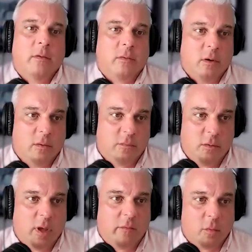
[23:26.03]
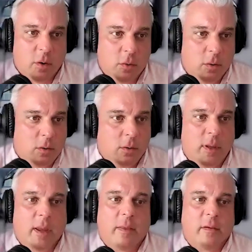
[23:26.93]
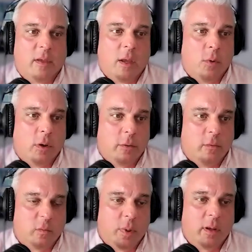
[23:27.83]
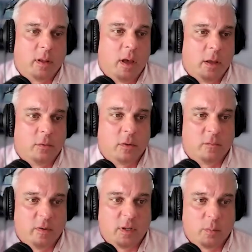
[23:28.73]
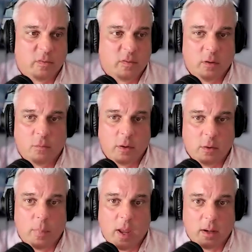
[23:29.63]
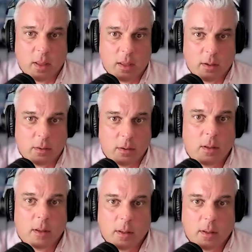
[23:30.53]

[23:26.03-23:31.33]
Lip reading: So if you have a renewal and they say, well, you spent 150% of what you paid in,